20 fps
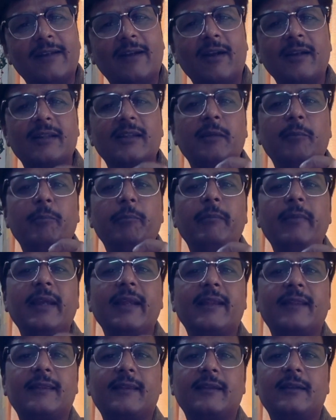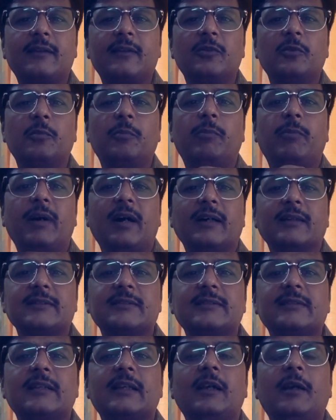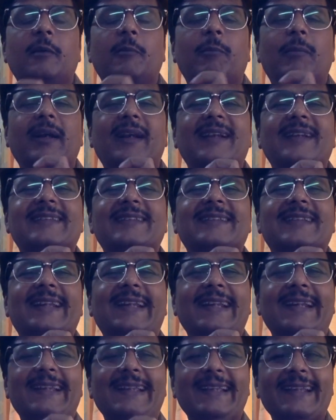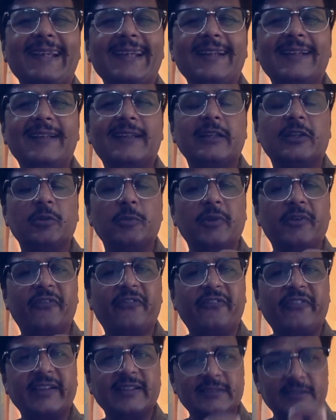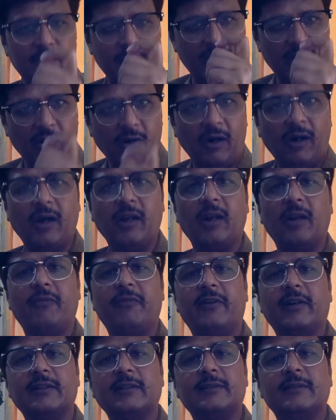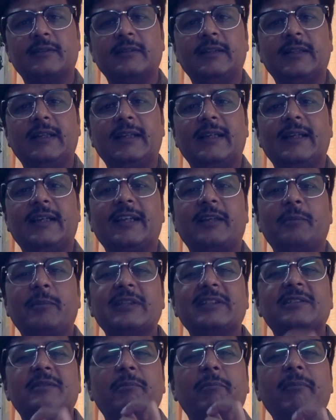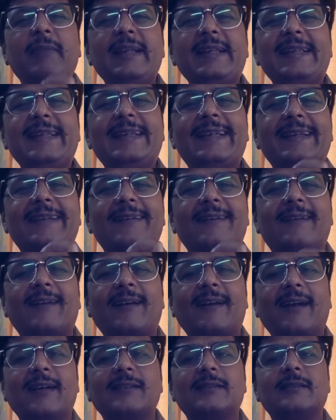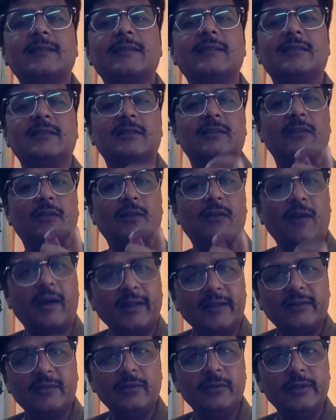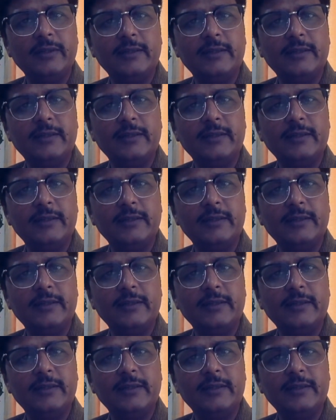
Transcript: not the myth to bust, but it's a reality to be faced by all of us. It means mid-career crisis is going to